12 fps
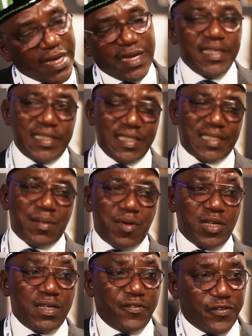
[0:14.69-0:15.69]
this is about
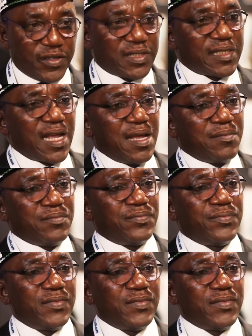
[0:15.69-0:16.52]
the first time